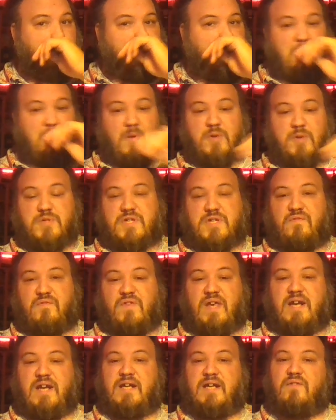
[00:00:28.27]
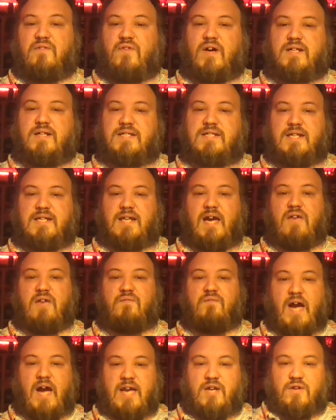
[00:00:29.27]
The most definitive hunting
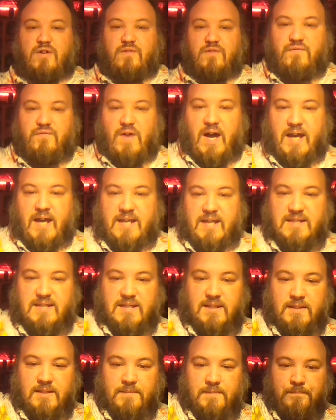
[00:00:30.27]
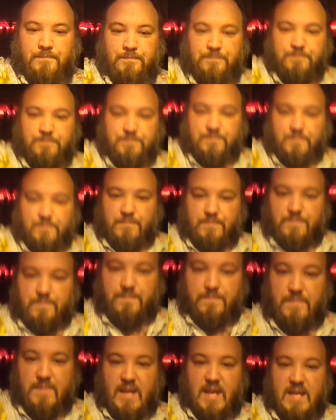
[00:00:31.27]
knife I could find
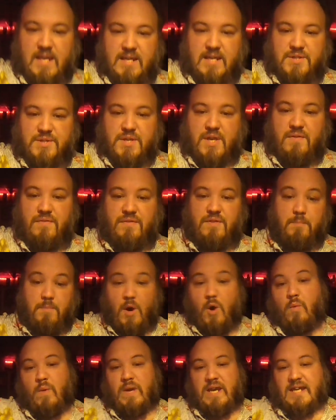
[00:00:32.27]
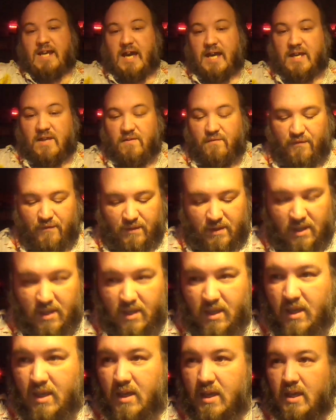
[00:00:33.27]
is the Bowie knife,
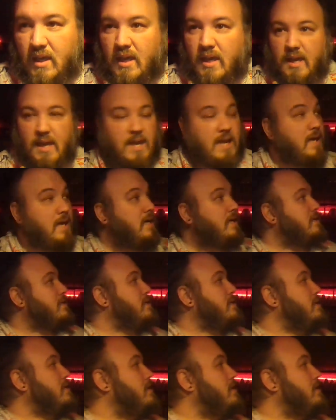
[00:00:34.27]
and